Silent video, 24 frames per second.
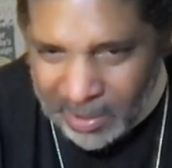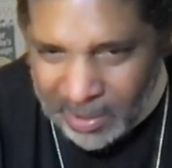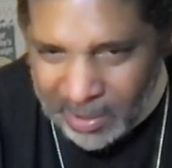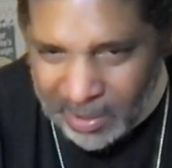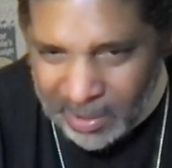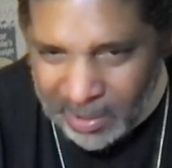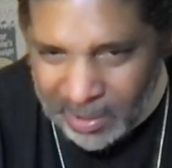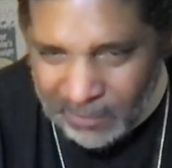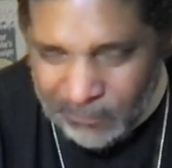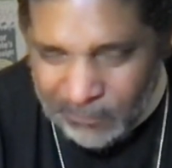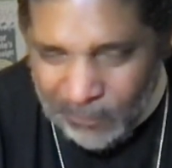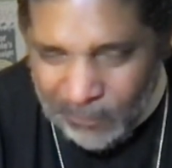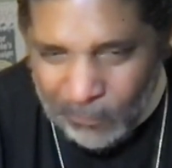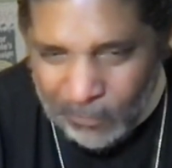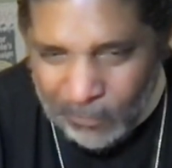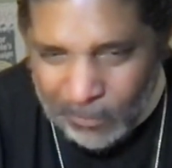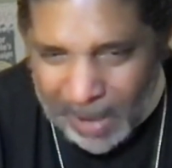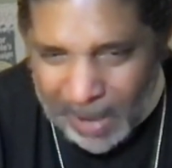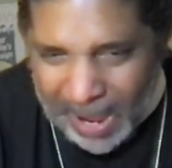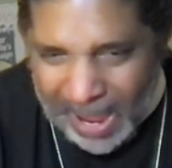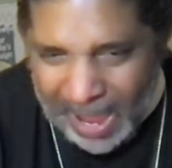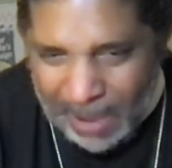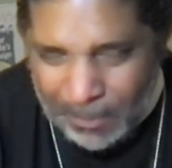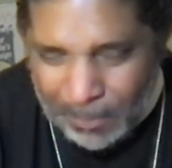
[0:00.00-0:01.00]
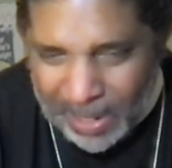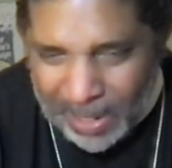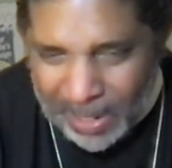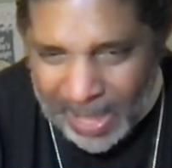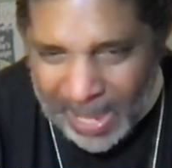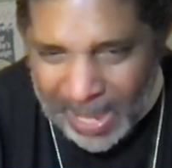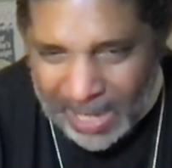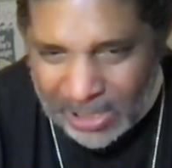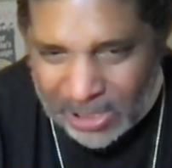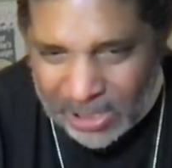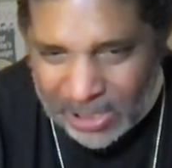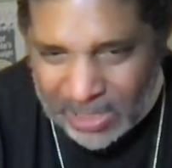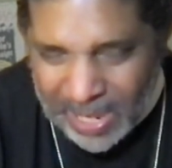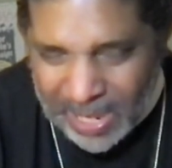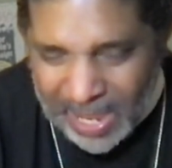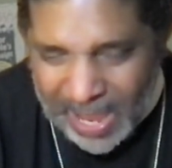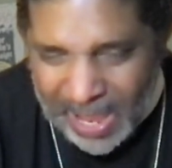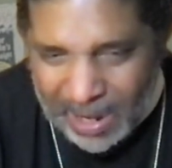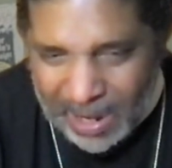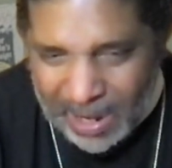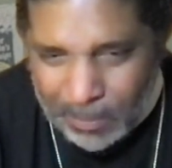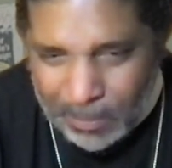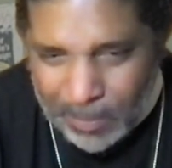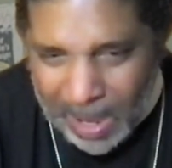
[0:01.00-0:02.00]
If folk from Appalachia to
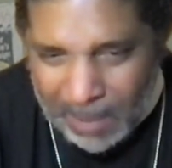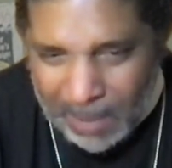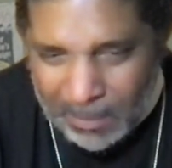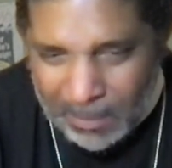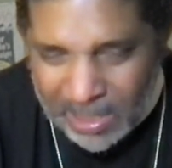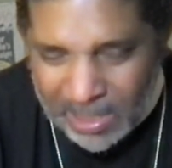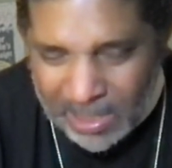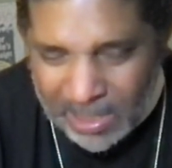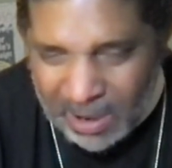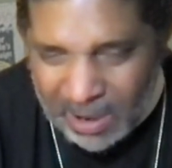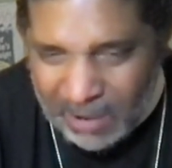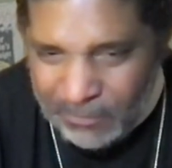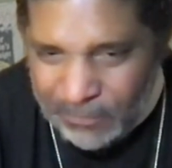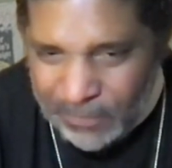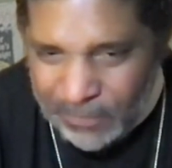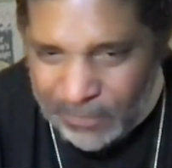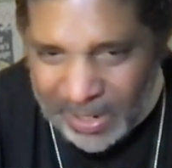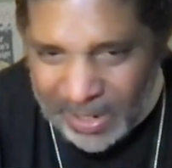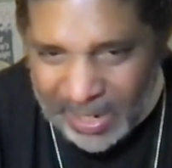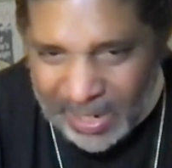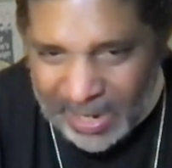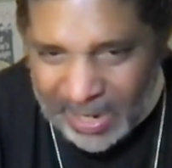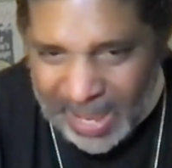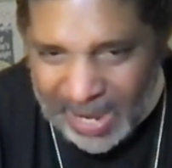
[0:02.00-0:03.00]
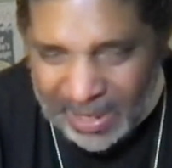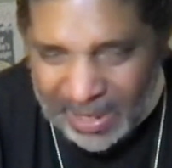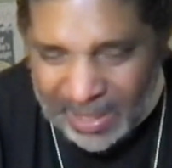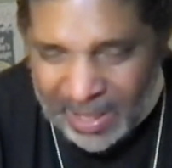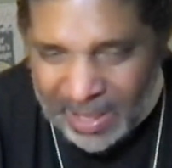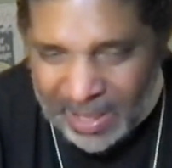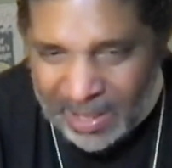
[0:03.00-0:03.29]
Alabama start feeling like